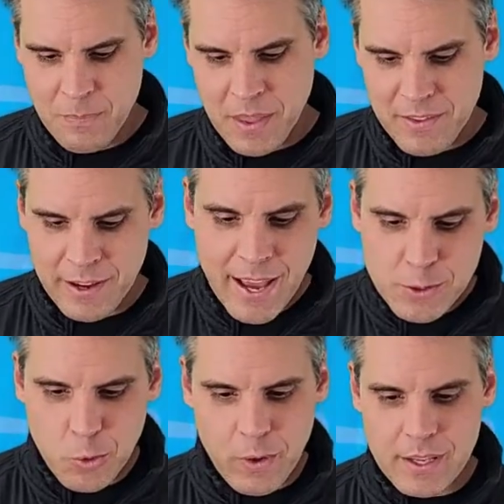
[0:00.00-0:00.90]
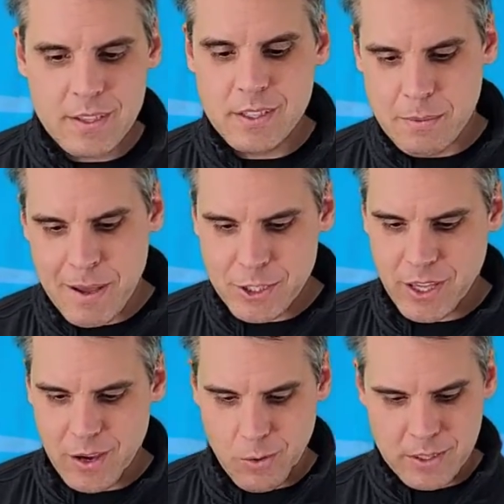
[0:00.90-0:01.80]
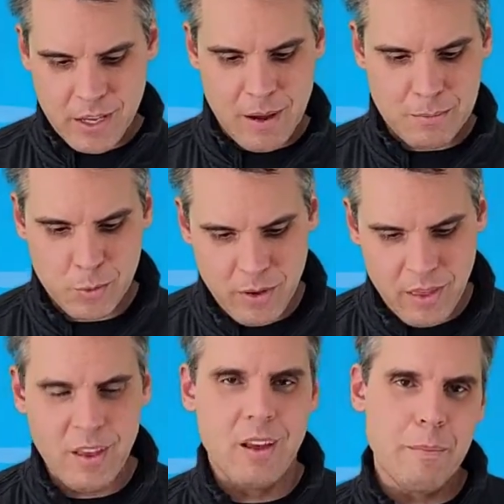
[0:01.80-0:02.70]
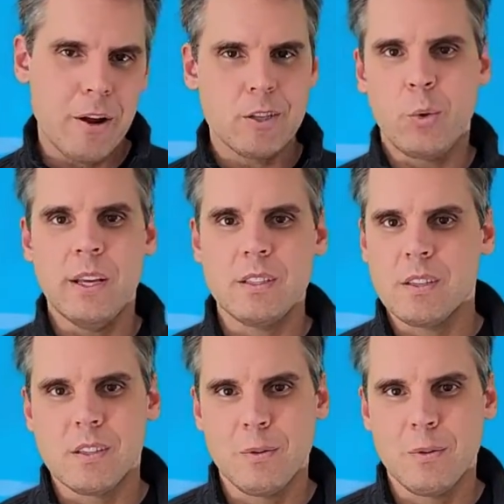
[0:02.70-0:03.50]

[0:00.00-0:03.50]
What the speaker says: And then as always, the Simagic gear always comes with a pair of tweezers,